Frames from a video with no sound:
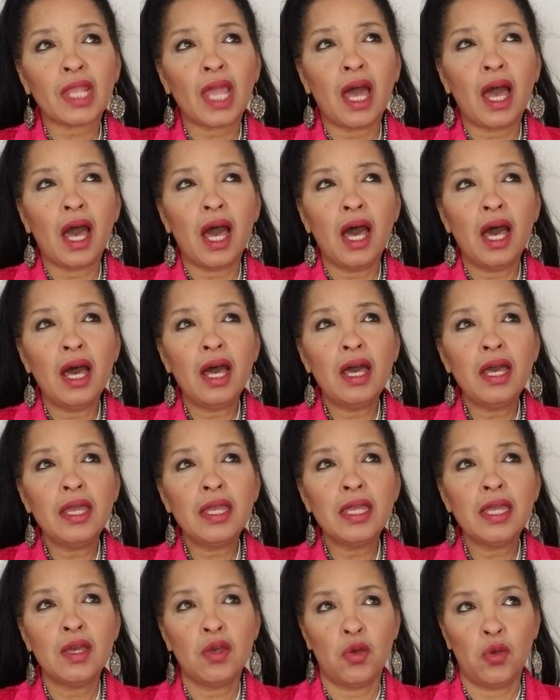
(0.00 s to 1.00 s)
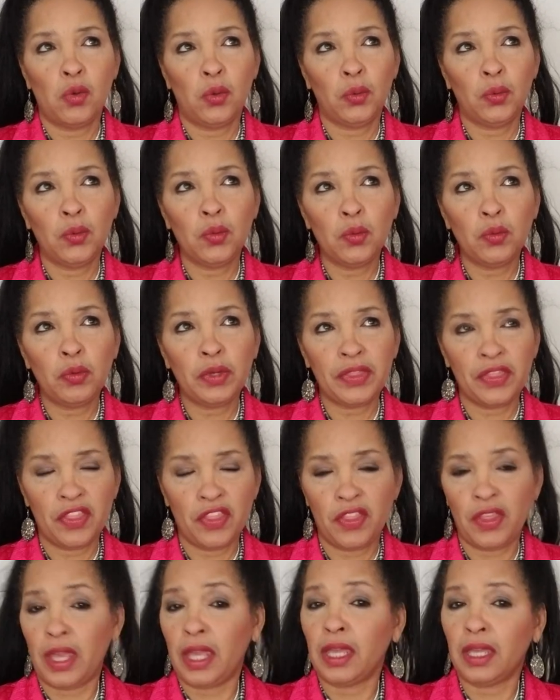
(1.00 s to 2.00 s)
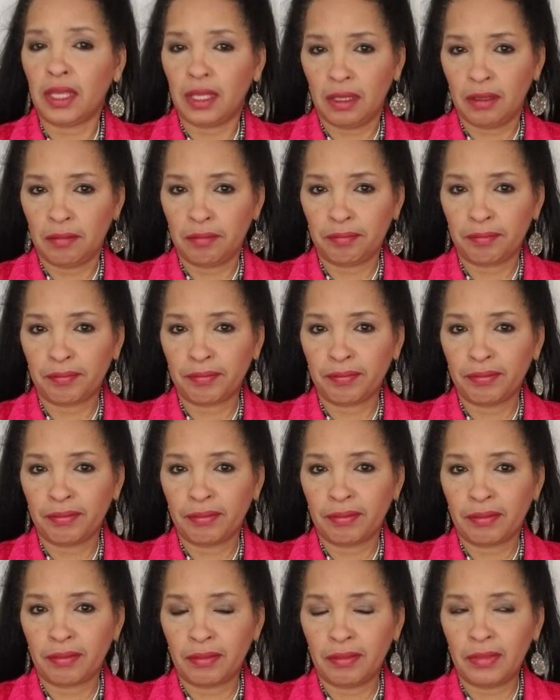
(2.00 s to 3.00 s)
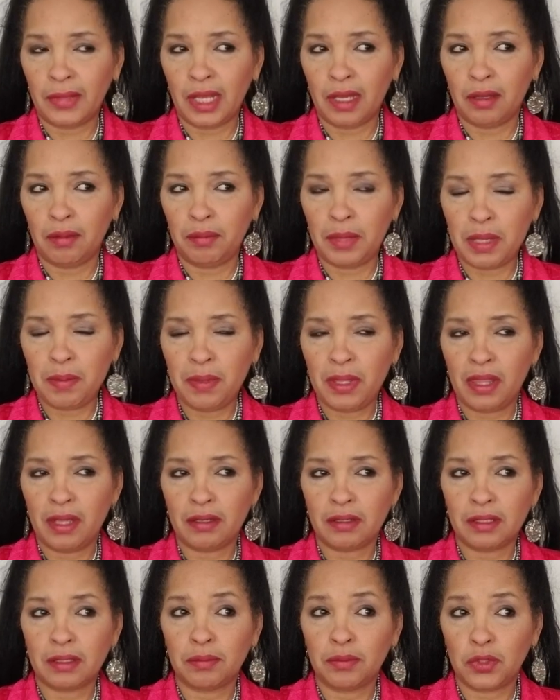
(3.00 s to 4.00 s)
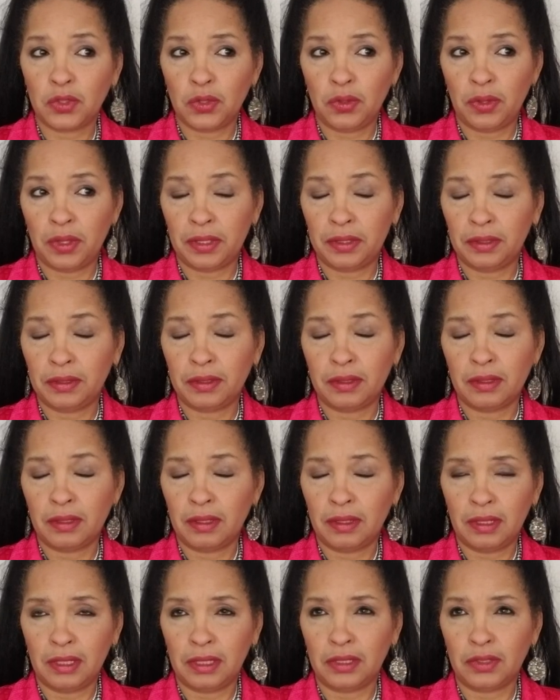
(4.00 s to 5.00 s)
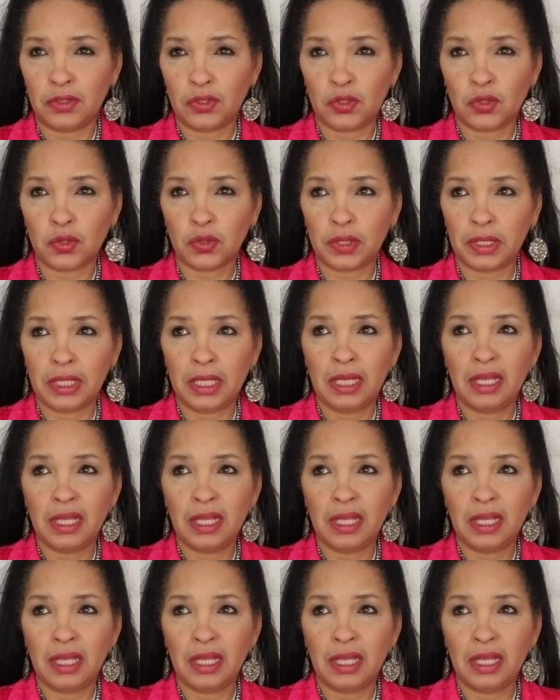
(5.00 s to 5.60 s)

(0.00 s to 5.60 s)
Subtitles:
I would think, now maybe there's some truth in the story.